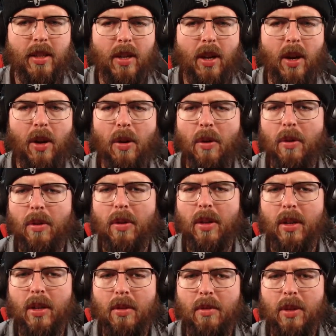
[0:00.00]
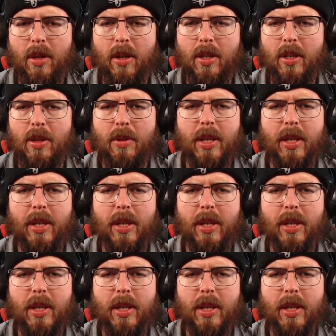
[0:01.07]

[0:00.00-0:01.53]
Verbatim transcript: Oh, we got you